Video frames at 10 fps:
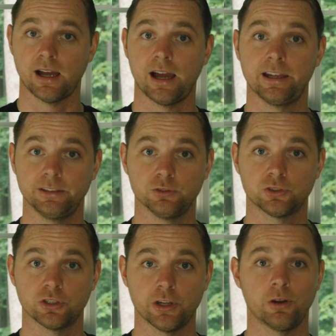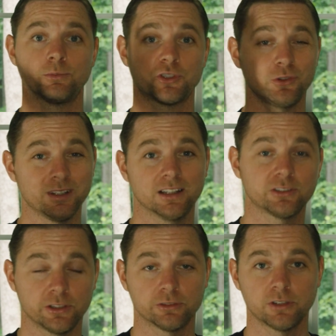I should know, I'm shooting
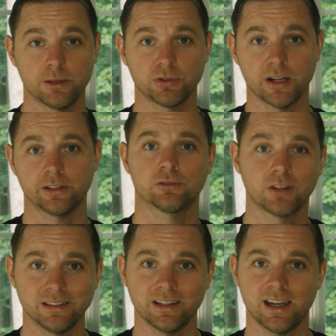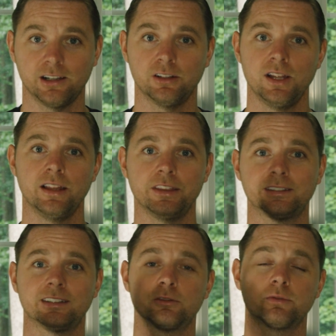this on a Red product right now.
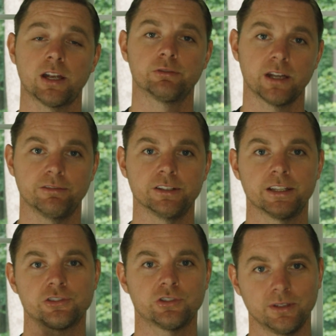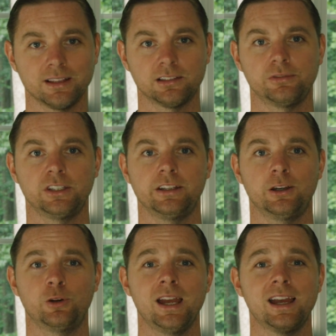This is a Red Raven that's shooting this
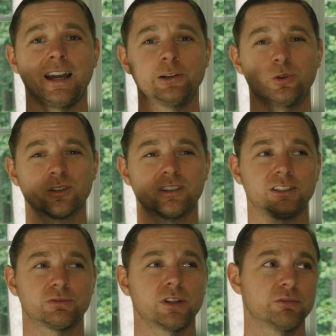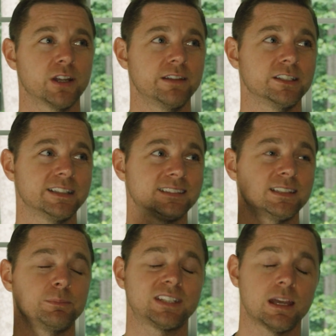video. I ordered this Red Raven in
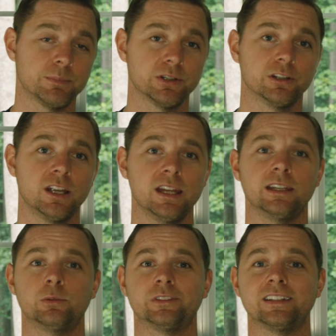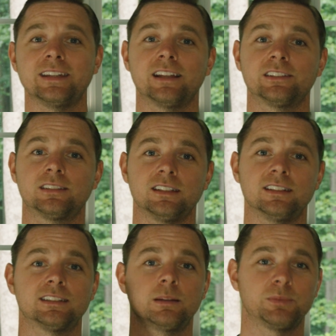September. It was announced
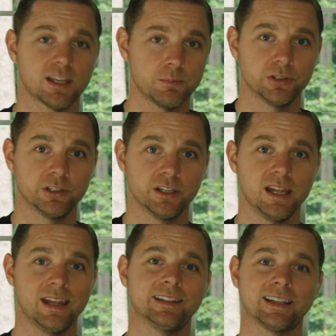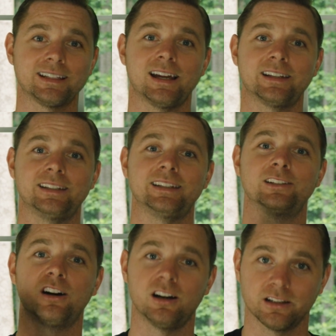in September, and I got it
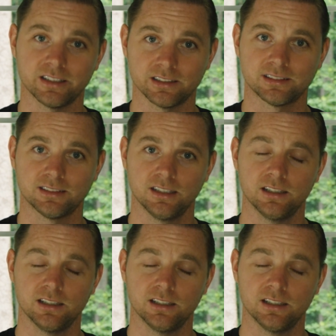in August